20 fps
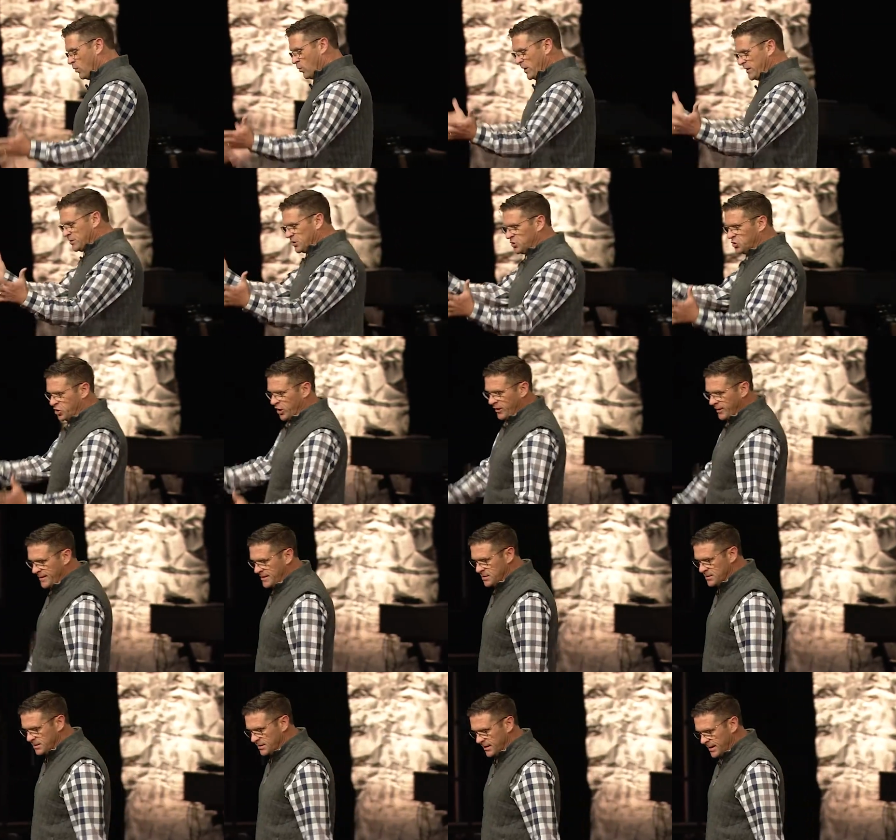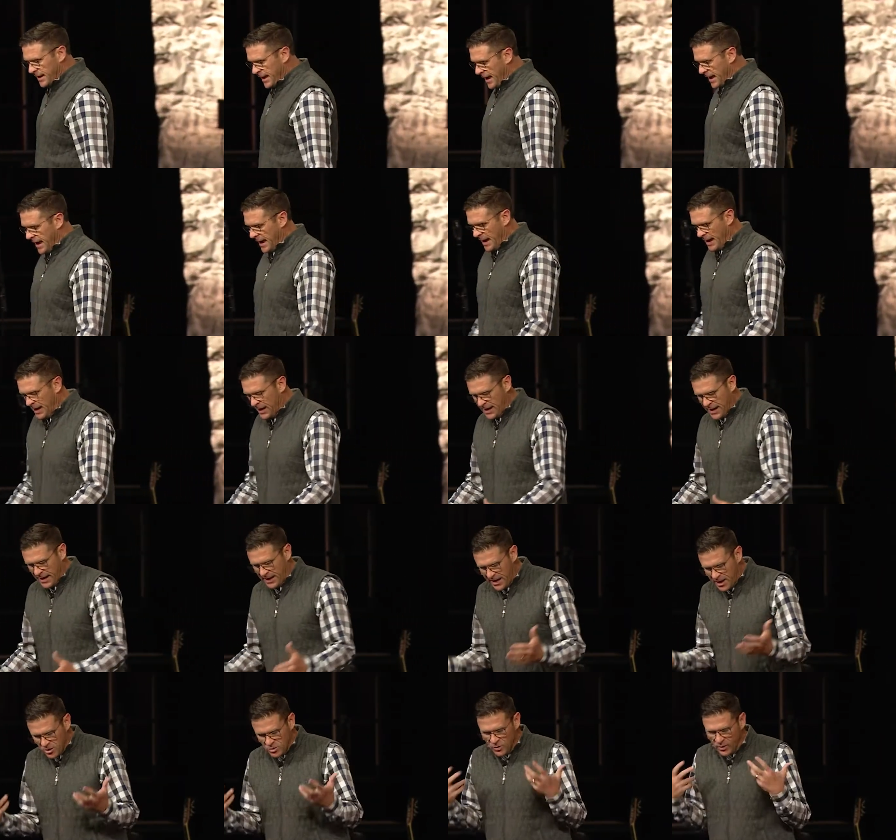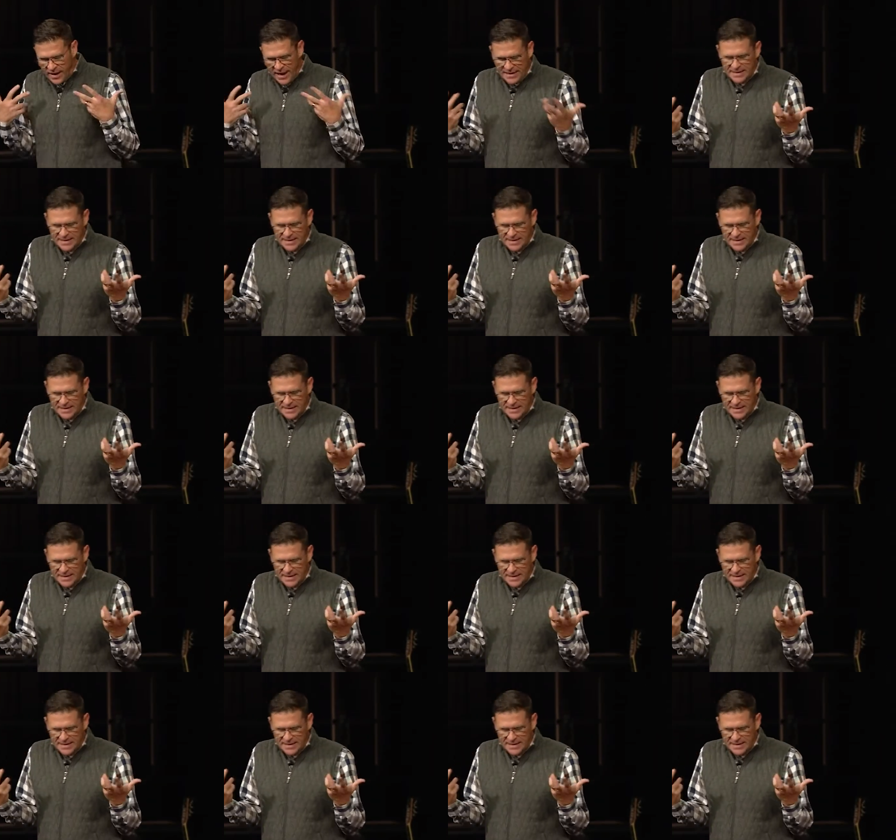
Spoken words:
Went to Chili's, and here's what